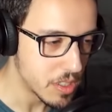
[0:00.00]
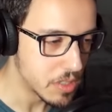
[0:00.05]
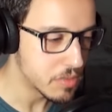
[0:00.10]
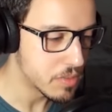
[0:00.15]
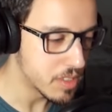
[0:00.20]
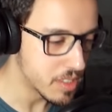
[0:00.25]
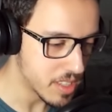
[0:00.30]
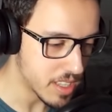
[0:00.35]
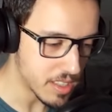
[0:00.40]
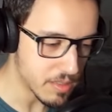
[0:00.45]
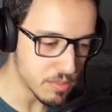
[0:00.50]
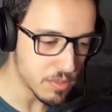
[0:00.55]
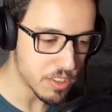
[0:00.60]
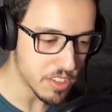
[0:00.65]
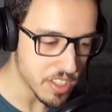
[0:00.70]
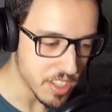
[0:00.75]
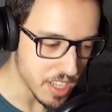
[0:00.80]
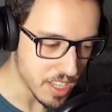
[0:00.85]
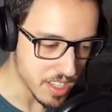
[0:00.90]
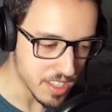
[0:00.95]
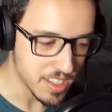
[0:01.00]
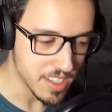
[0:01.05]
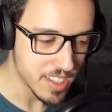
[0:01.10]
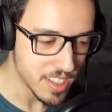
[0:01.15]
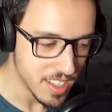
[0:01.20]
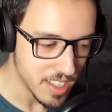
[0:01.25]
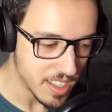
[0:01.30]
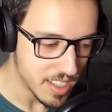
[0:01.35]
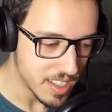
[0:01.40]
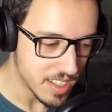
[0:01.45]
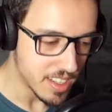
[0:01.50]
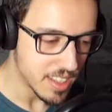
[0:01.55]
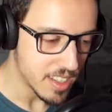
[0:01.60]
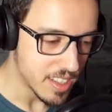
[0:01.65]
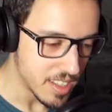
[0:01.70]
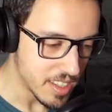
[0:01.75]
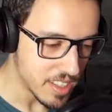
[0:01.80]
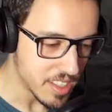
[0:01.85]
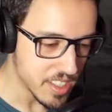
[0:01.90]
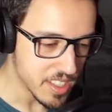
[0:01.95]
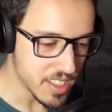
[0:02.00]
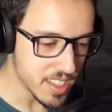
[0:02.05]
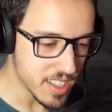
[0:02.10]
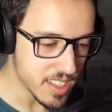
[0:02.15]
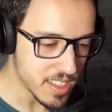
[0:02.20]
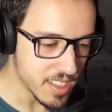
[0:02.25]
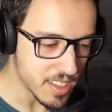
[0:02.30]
Feel that music. Isn't that the